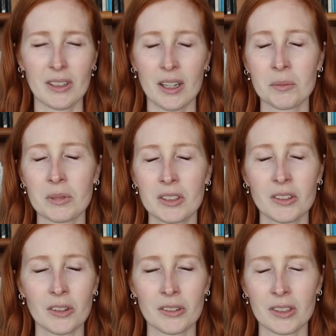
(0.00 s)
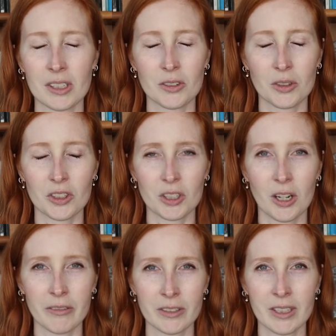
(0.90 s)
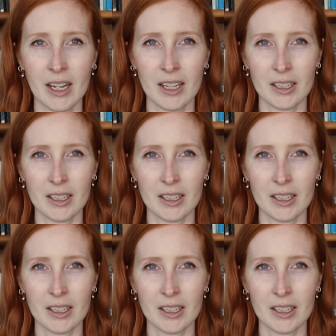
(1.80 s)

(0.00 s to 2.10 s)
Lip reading: I'm certain that Trisha covered that